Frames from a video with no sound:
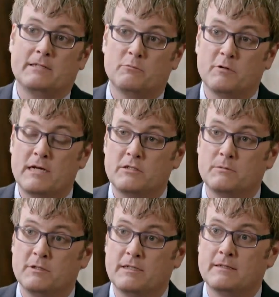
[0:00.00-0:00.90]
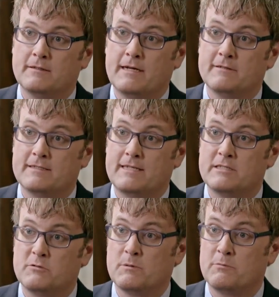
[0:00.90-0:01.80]
a lot of pressure put on the Latter-day
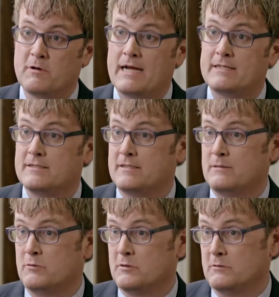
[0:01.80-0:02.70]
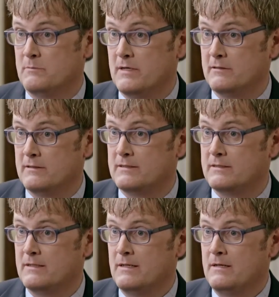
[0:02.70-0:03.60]
Saints who are practicing plural marriage.